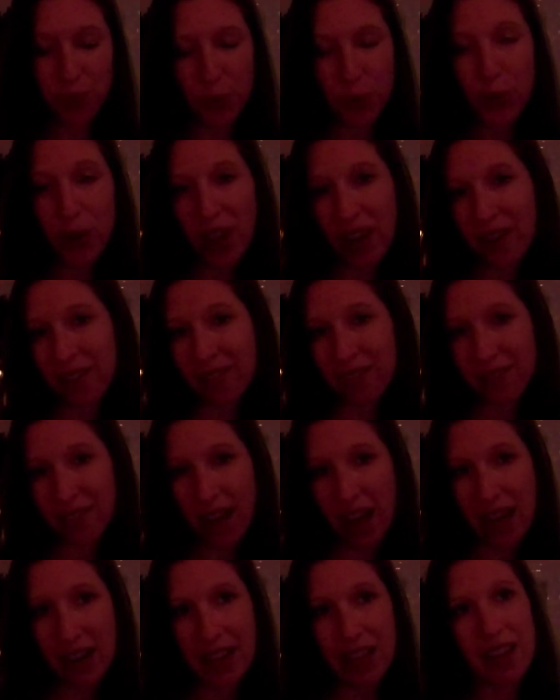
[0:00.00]
brooding
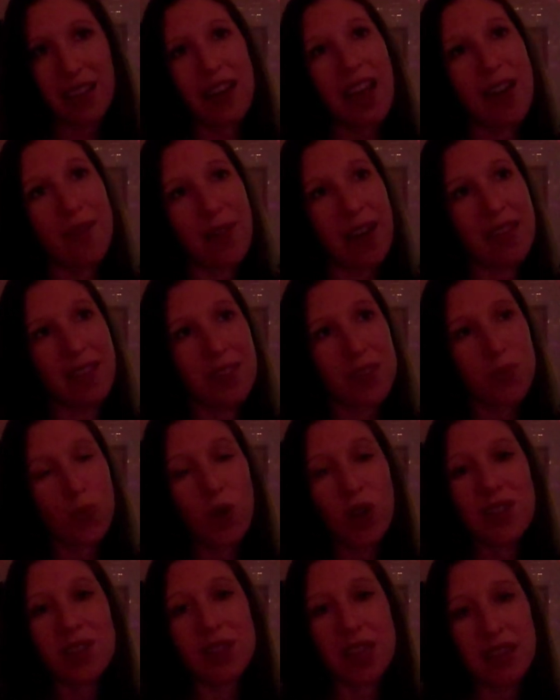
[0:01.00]
on it. I've had this
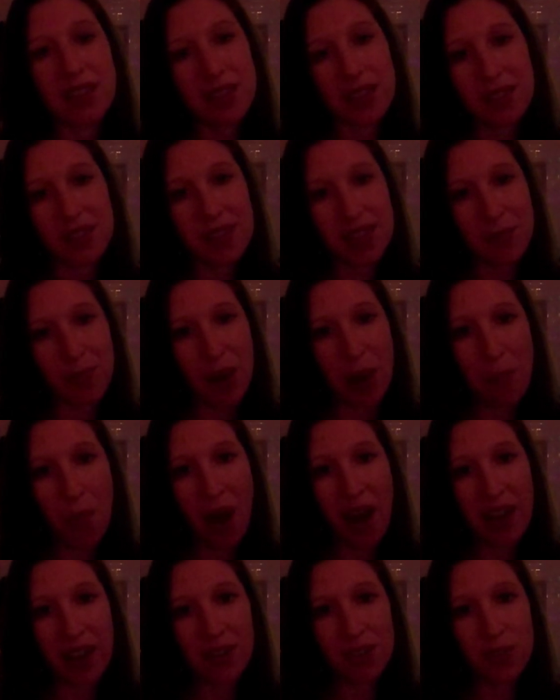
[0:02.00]
one sentence in my
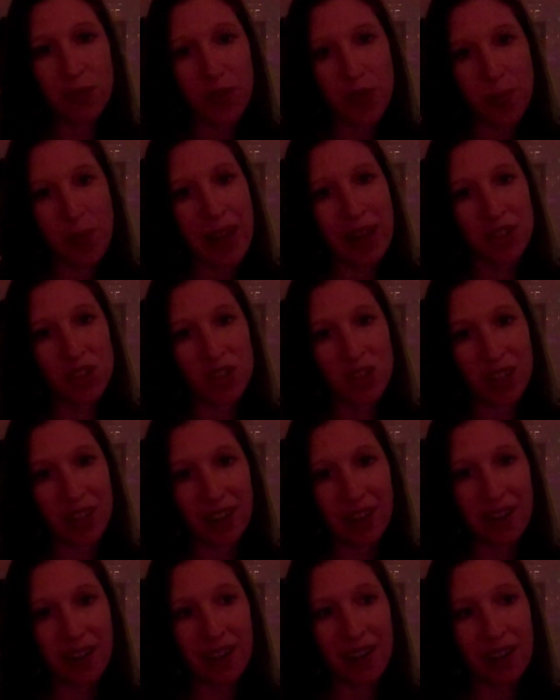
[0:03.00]
mind for the past
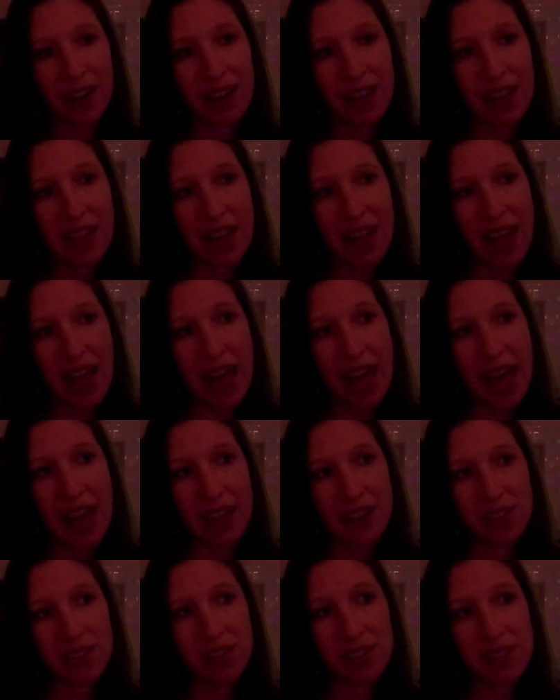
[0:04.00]
year,
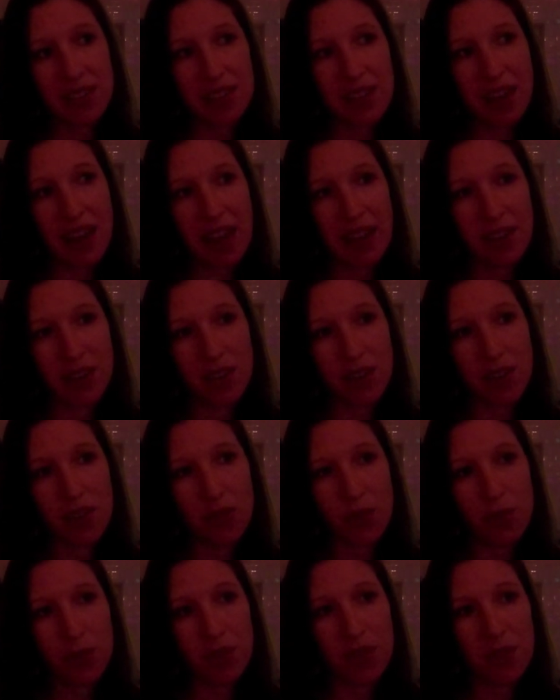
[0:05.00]
and I
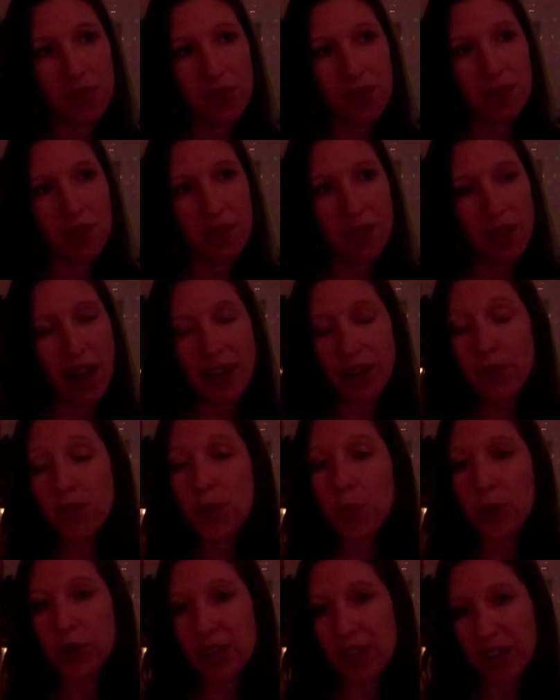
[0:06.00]
knew
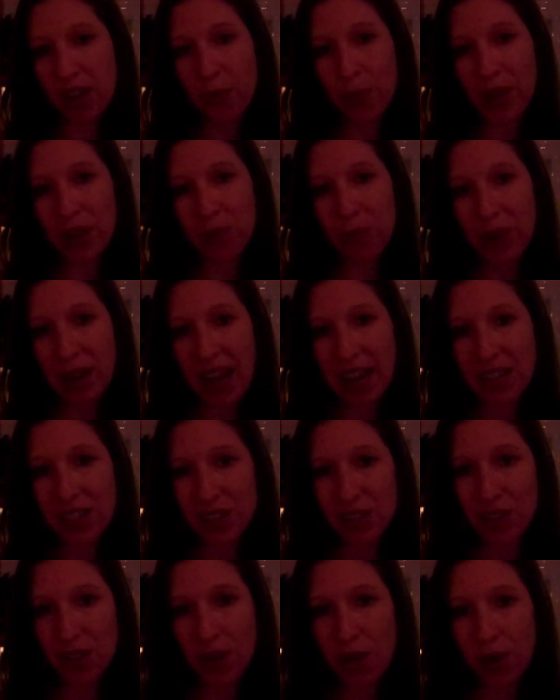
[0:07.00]
the predicament, but I
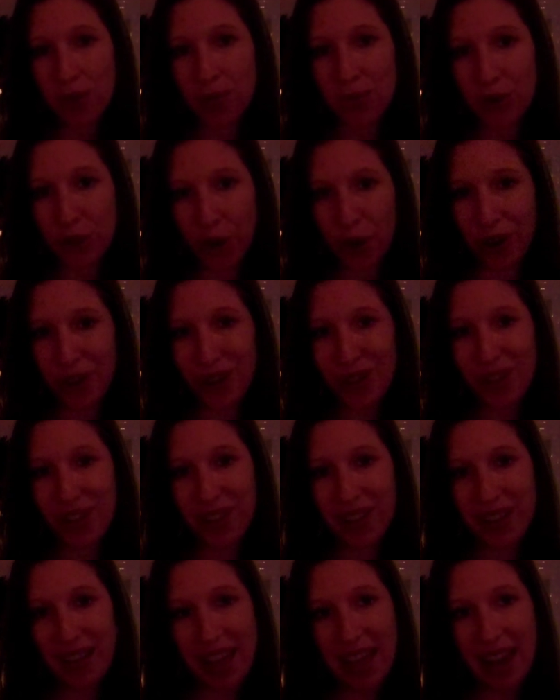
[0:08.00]
didn't know the girl,
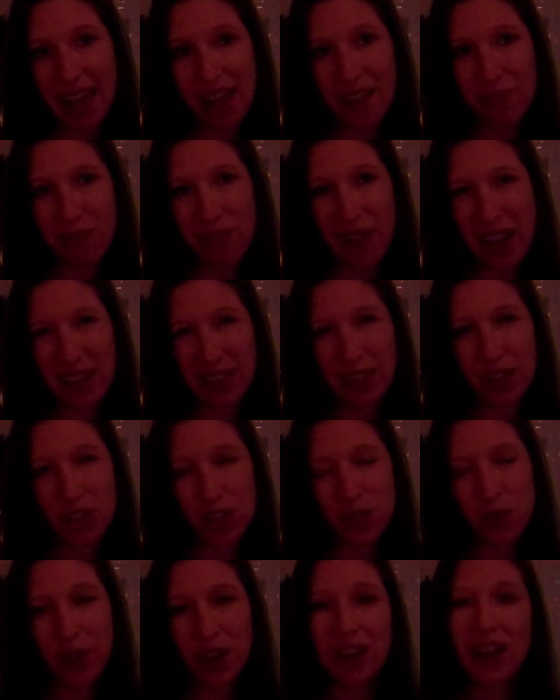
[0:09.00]
and I have finally
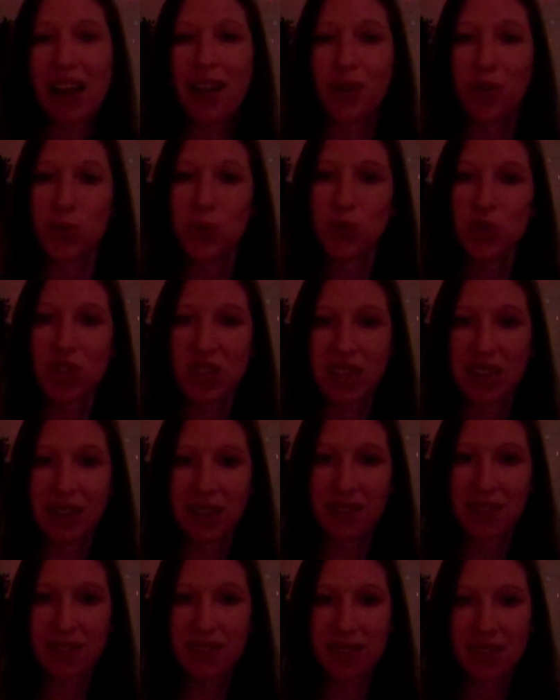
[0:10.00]
just figured out who she
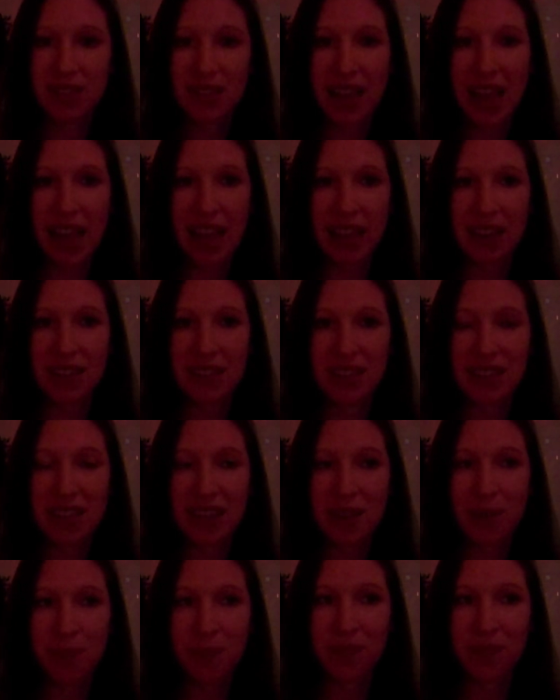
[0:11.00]
is, and